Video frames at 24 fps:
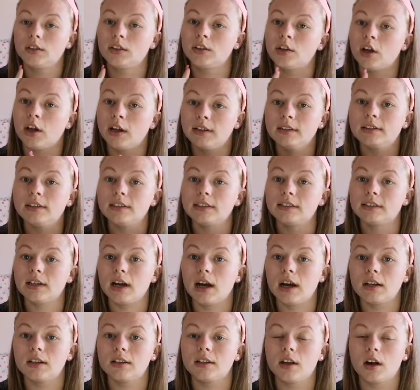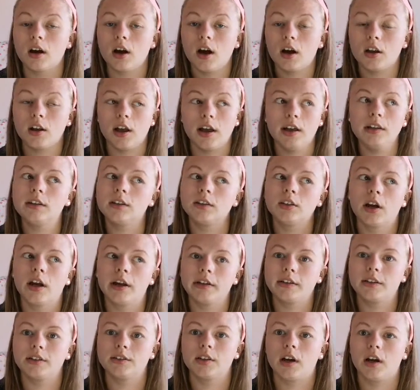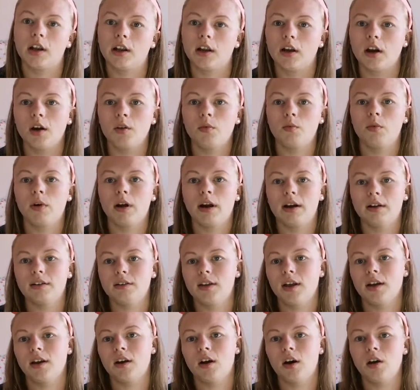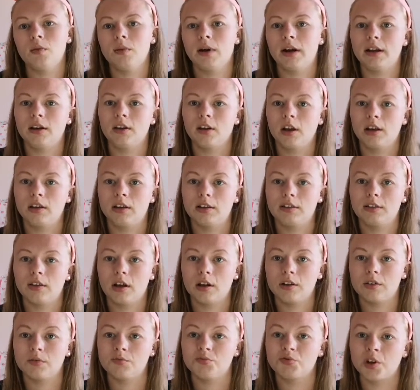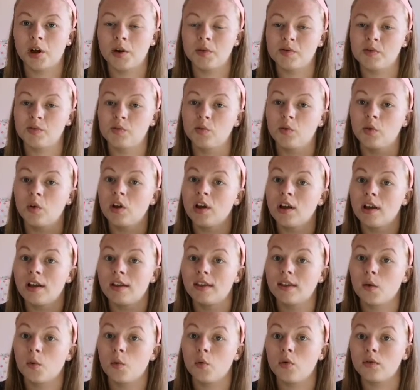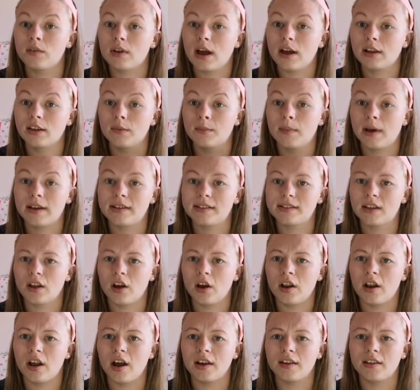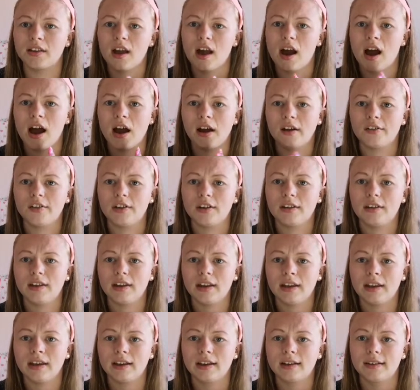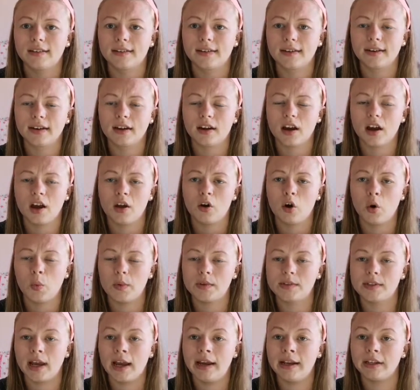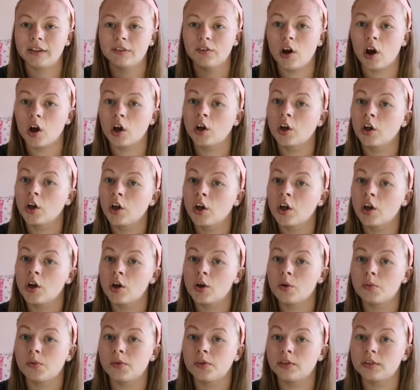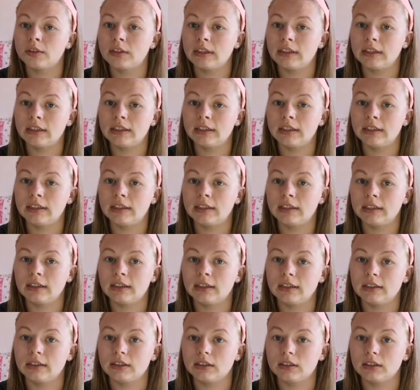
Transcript: The nineties had I liked the nineties style, like I'd wear like I wear nineties style sometimes, but the one that had the best style, I actually think I could be saying this wrong, but the uh,